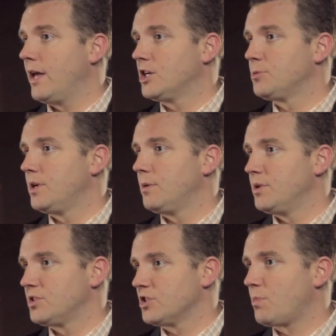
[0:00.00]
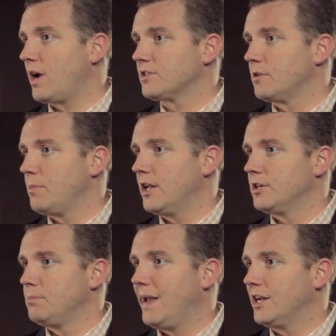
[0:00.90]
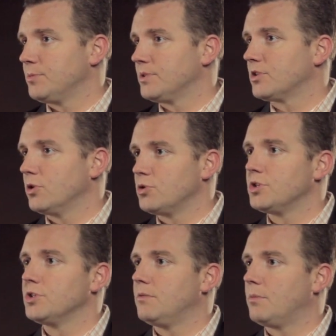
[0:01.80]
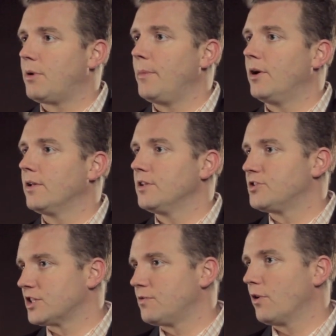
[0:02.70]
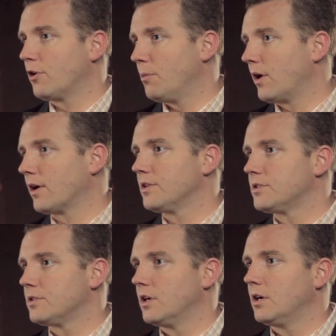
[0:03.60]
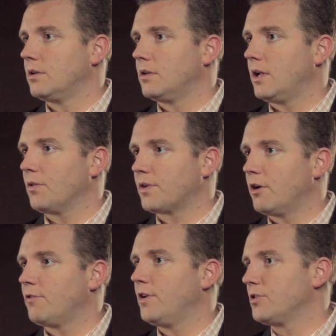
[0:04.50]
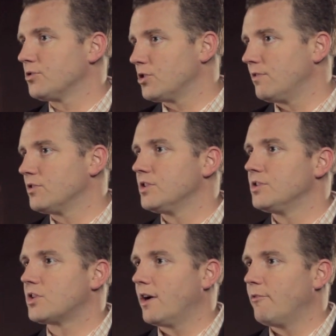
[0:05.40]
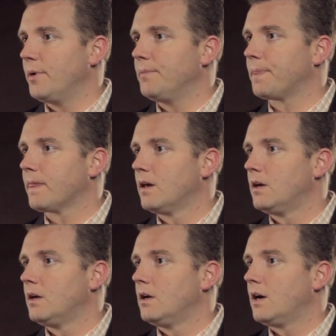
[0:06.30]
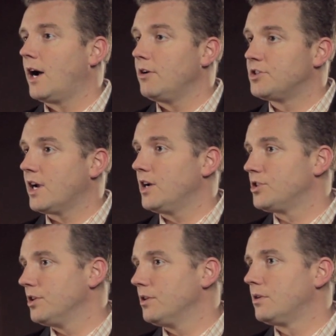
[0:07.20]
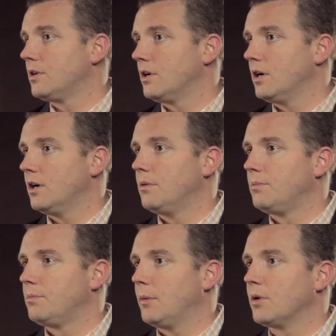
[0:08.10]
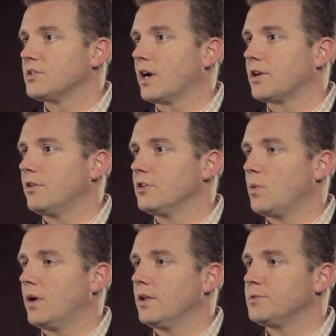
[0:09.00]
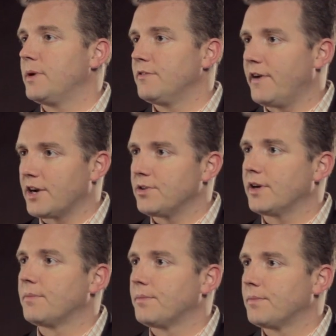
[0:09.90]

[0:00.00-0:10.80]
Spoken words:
management and business process management solutions primarily in six vertical markets, healthcare, financial services, government, higher education, public sector, as well as manufacturing.